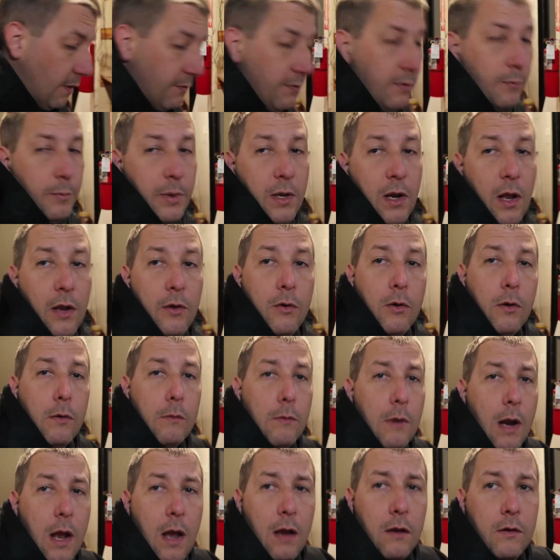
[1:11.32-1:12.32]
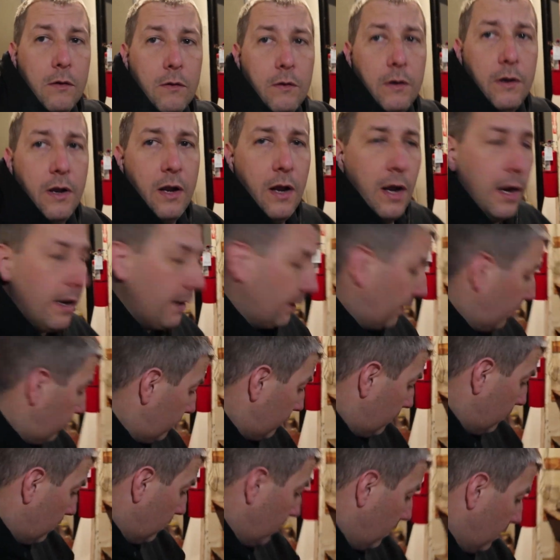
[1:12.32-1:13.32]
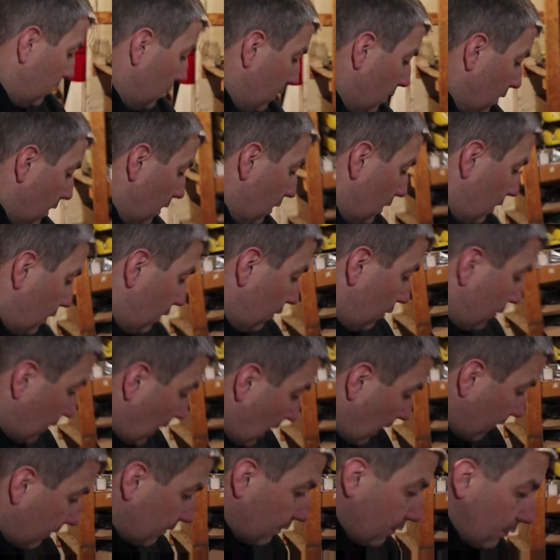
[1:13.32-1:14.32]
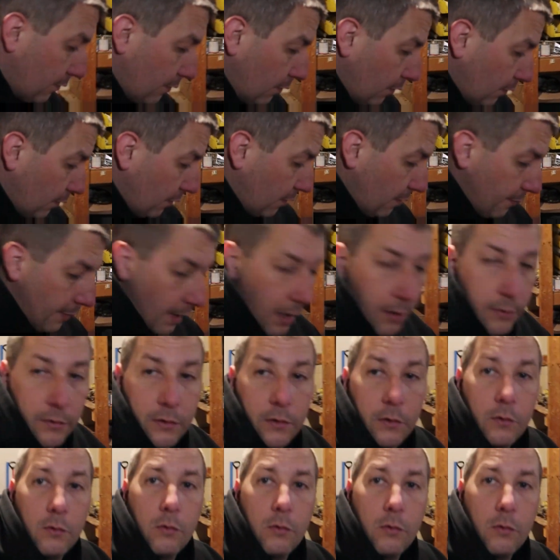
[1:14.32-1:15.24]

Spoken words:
you've been under a rock or in hiding, you haven't heard about the